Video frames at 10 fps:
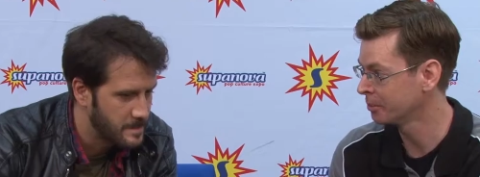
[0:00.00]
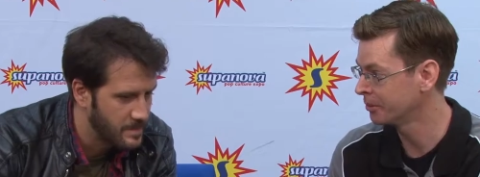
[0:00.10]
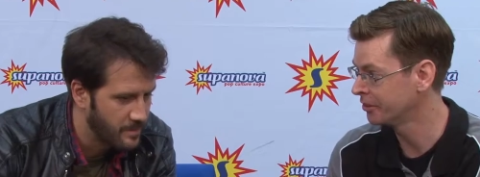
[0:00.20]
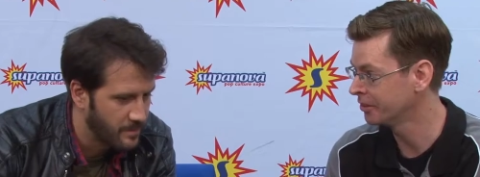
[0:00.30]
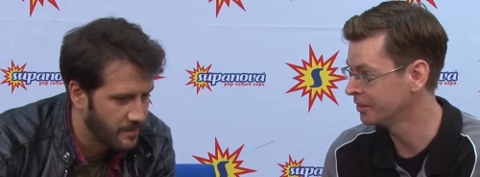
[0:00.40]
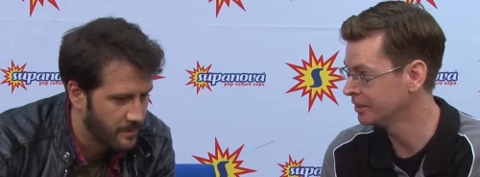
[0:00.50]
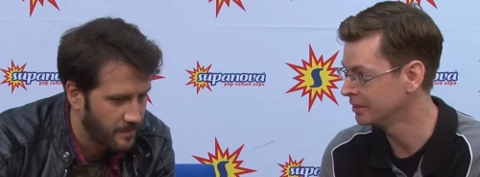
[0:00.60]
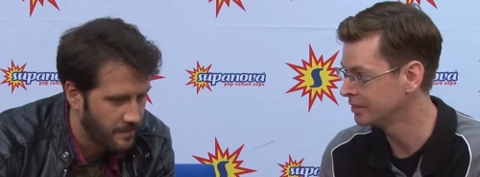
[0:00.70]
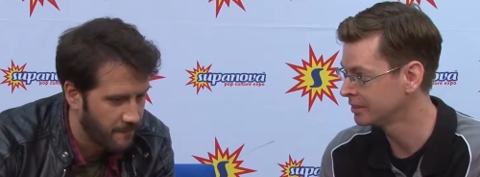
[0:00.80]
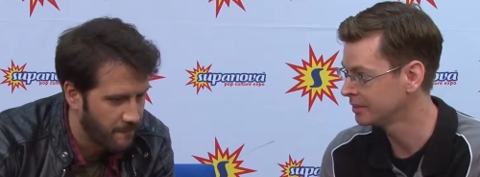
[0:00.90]
Speaker 1: of
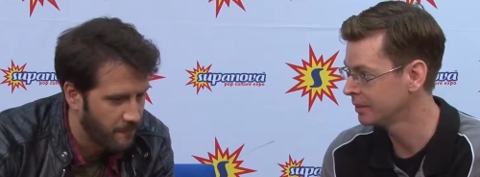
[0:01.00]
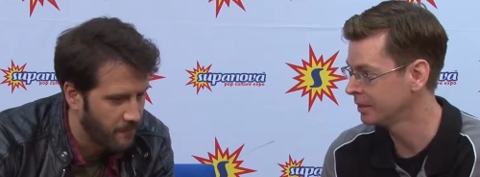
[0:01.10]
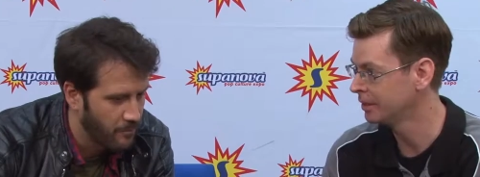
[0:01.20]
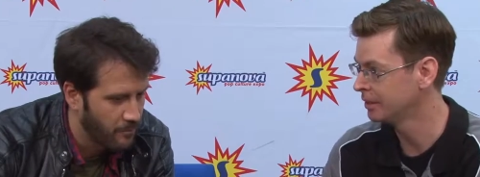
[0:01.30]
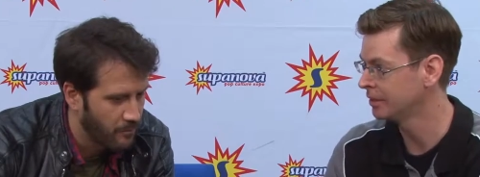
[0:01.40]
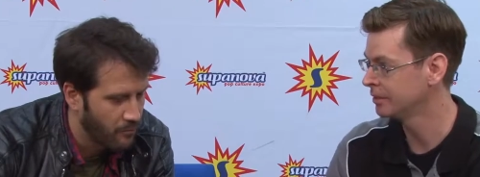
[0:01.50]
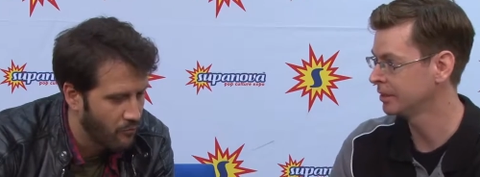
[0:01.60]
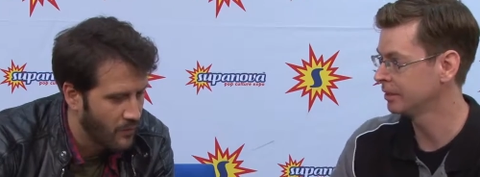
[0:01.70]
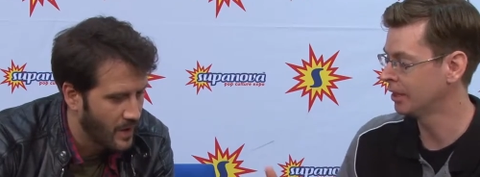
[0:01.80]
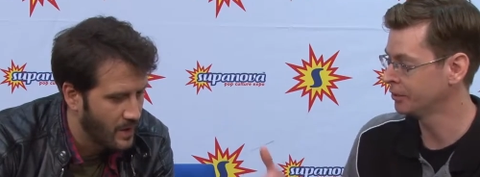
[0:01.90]
opportunities in
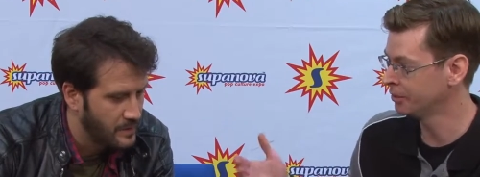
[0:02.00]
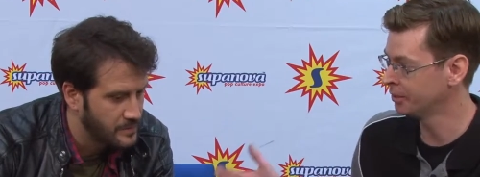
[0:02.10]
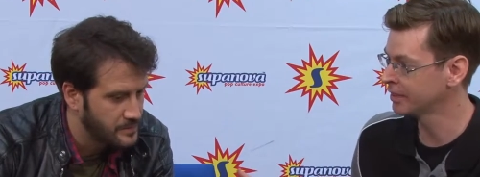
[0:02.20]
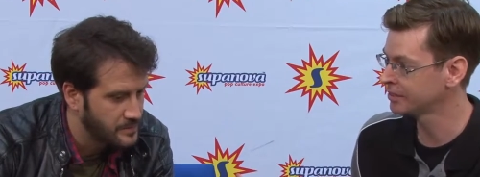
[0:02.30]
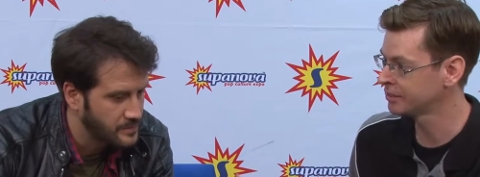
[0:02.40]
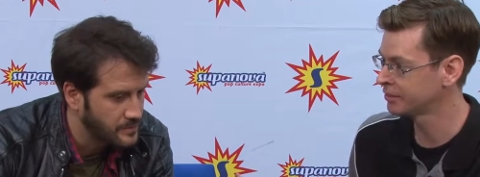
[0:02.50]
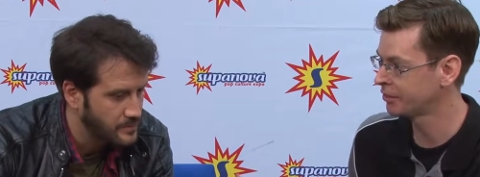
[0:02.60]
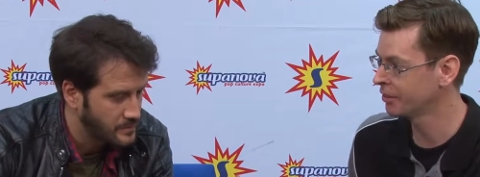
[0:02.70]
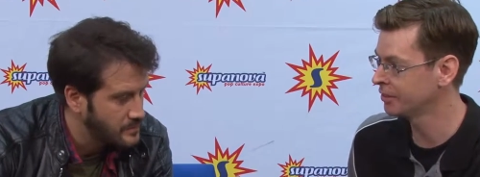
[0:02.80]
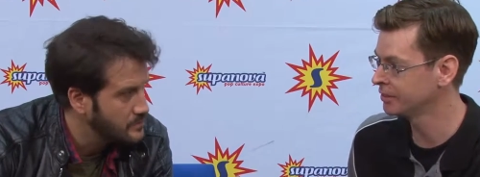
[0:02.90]
in like US
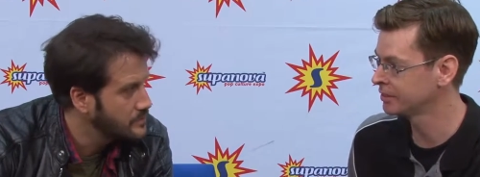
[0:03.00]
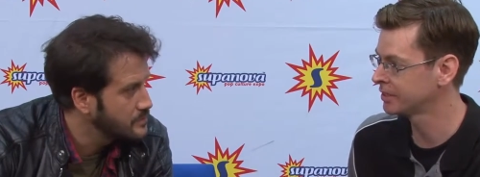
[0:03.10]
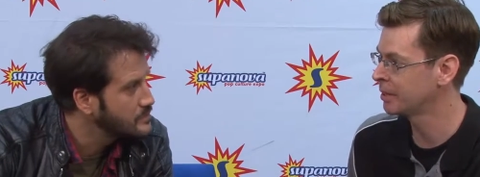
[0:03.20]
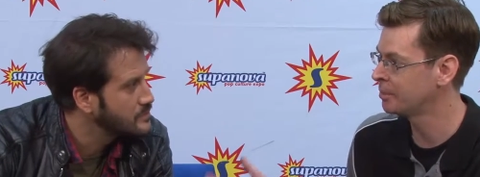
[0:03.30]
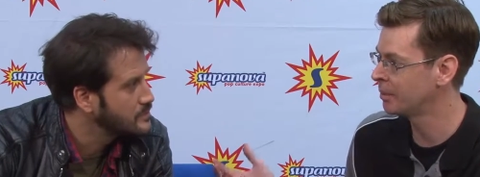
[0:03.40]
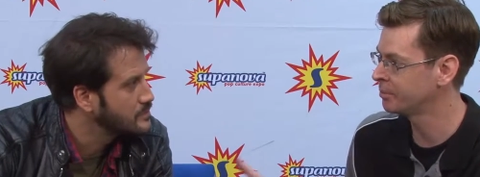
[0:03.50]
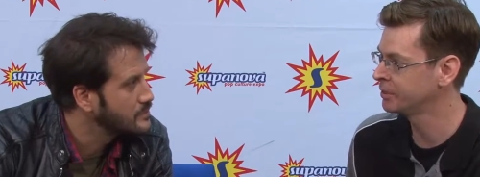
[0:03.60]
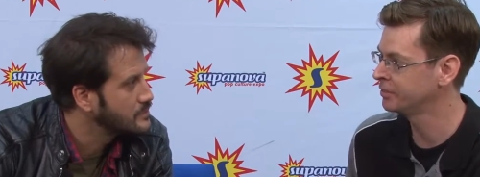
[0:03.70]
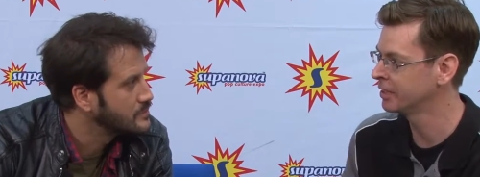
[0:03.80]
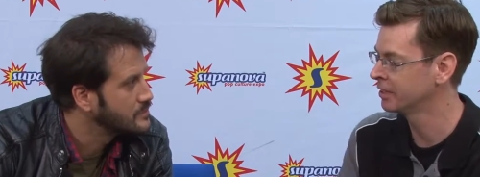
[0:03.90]
shows come up?
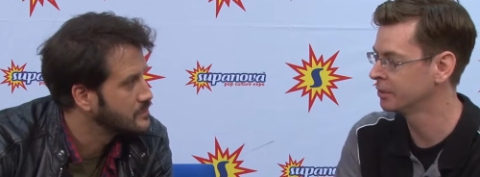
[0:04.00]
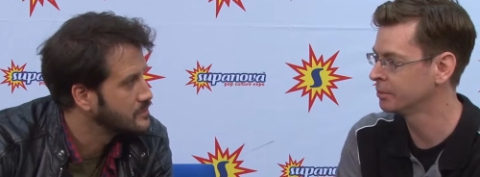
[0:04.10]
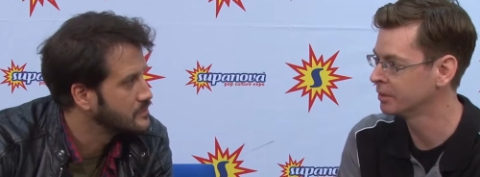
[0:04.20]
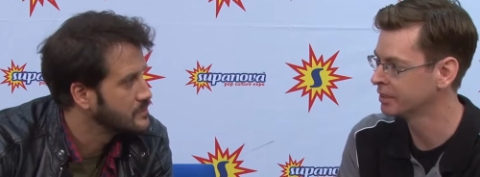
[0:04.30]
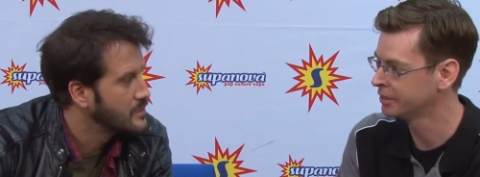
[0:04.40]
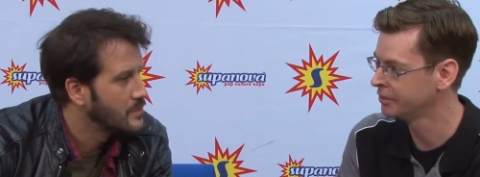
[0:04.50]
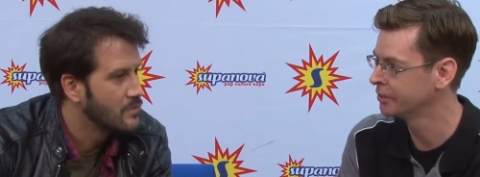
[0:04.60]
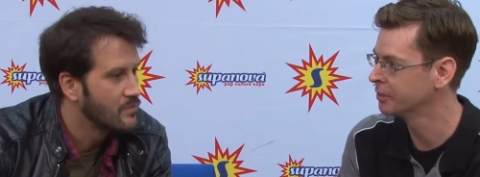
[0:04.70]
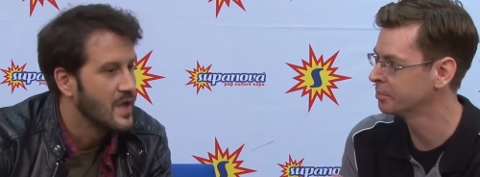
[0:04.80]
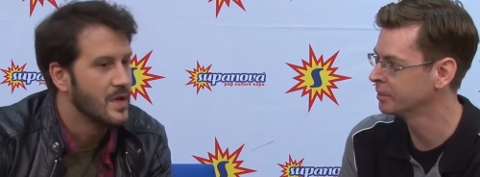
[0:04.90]
You've done a lot of work in
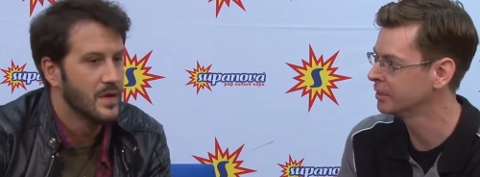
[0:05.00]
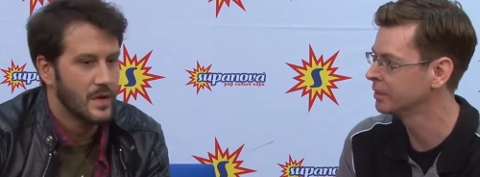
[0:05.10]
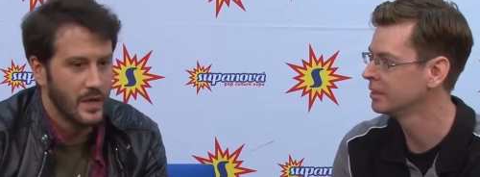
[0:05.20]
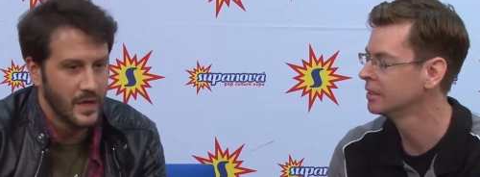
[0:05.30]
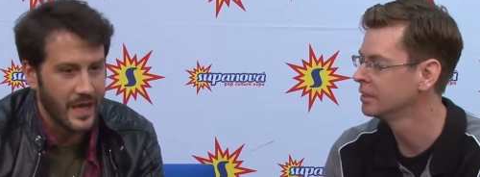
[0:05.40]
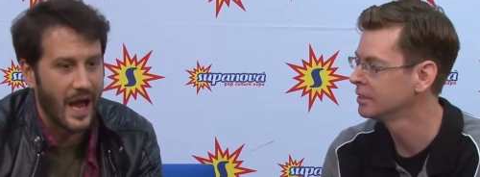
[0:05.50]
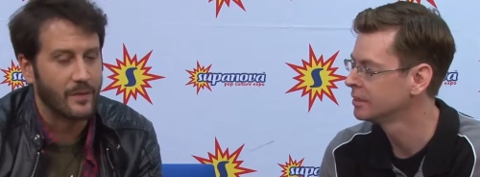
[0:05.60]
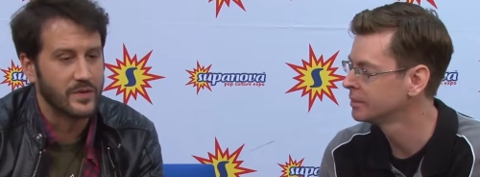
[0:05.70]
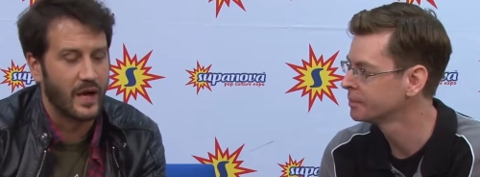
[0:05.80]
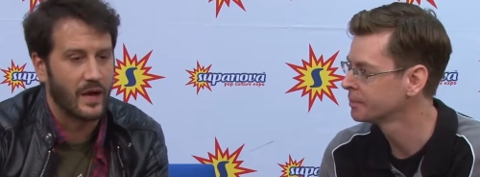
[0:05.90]
Europe and.
Speaker 2: Yeah, I
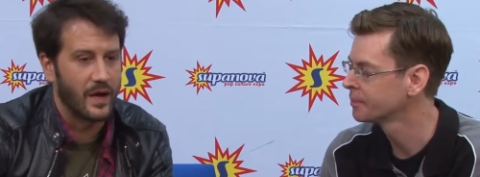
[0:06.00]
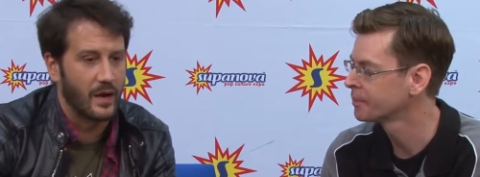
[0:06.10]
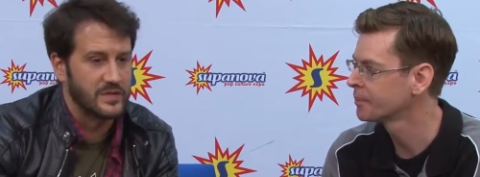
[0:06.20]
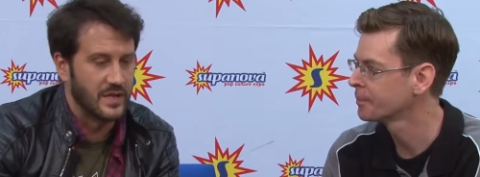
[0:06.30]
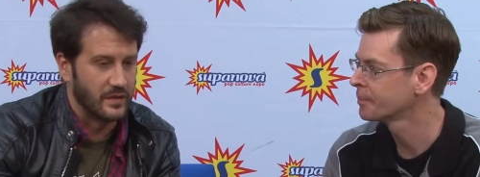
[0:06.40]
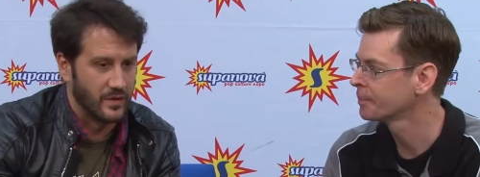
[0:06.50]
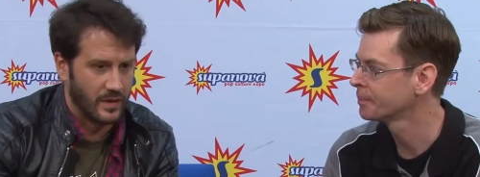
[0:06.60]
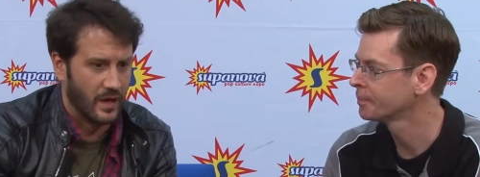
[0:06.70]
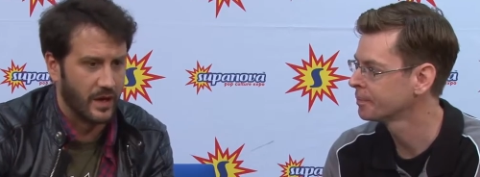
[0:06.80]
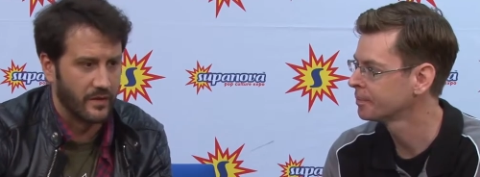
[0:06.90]
was, was like doing
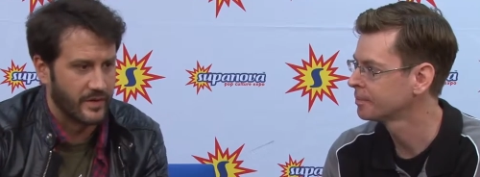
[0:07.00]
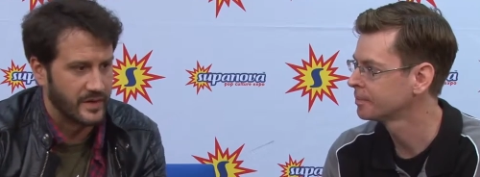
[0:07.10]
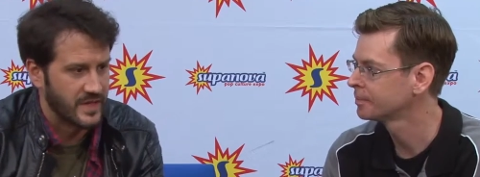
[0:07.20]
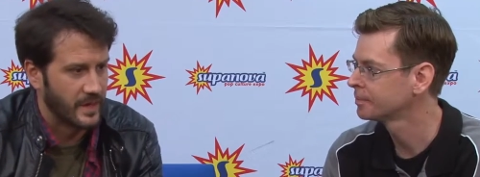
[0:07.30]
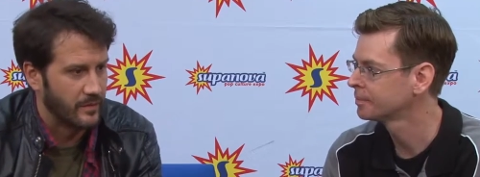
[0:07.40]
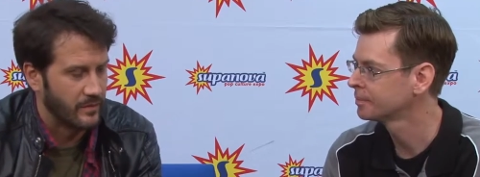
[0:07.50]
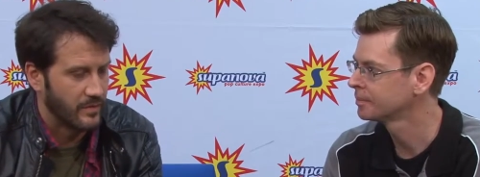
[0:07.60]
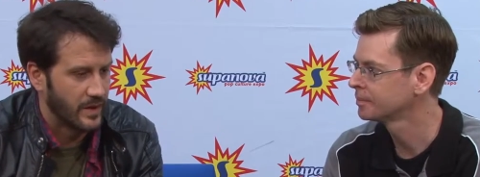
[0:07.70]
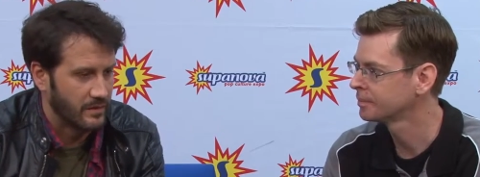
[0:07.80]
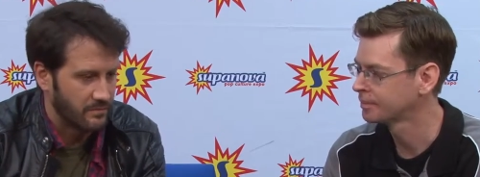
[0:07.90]
a lot of things, and I'm
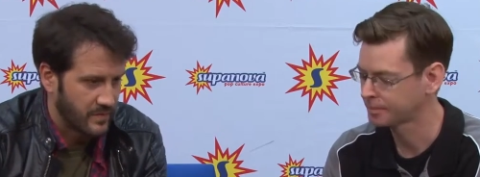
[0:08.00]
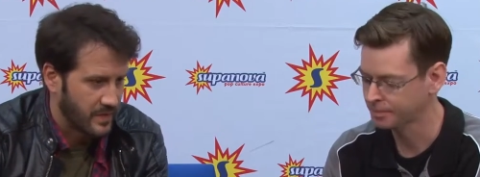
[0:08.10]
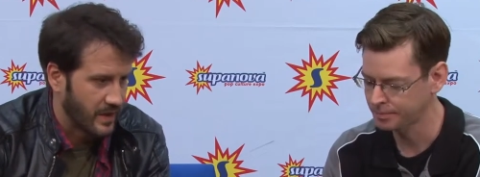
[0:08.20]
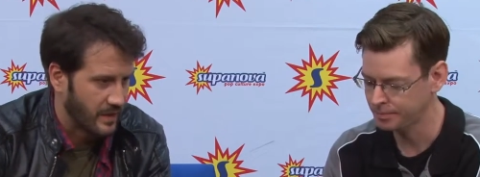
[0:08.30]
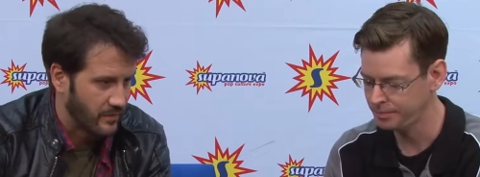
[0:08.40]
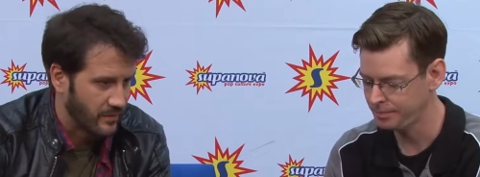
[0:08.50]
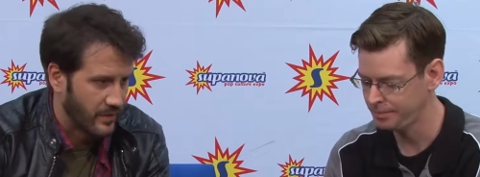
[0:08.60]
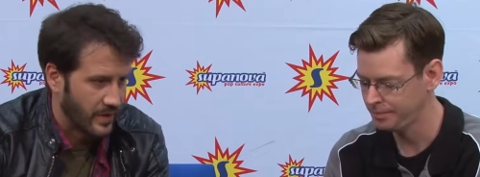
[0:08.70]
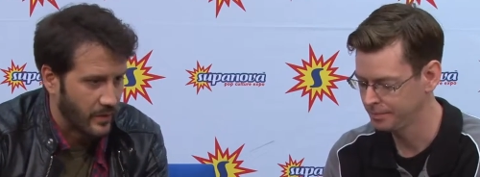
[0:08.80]
like kind of really